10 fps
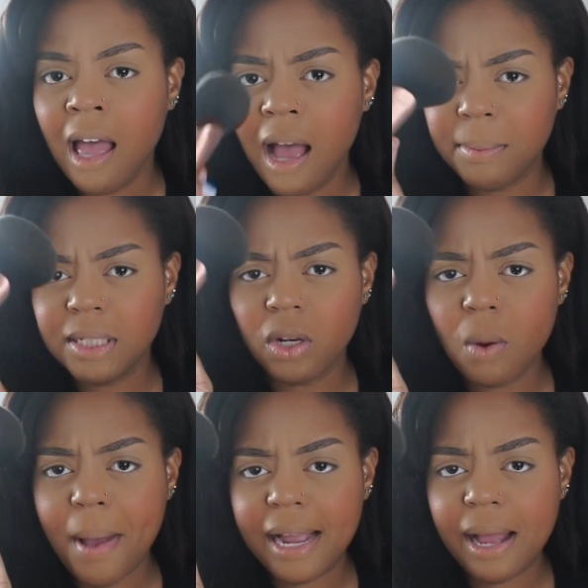I'm just going to
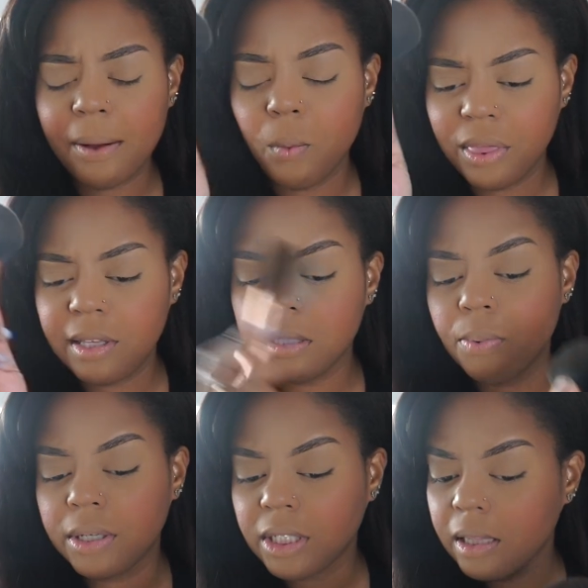go back with this
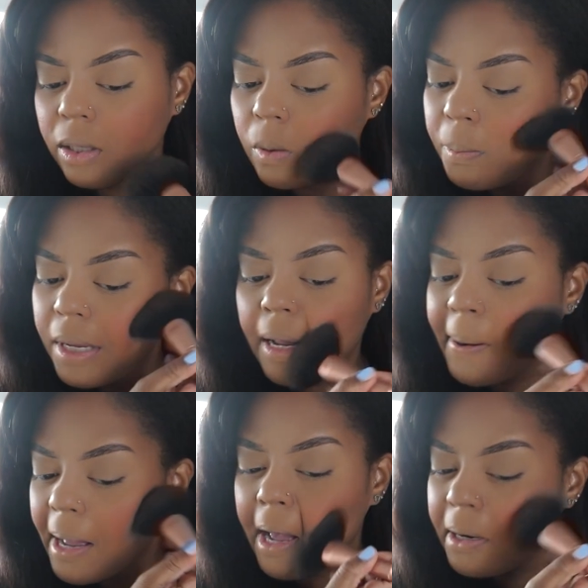brush a little bit and
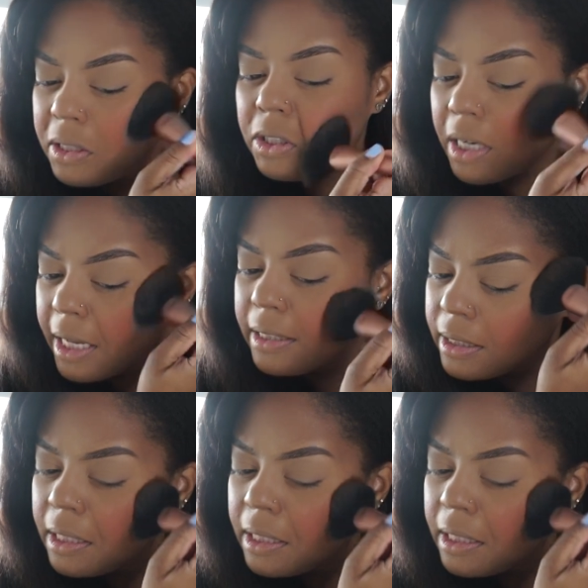kind of just,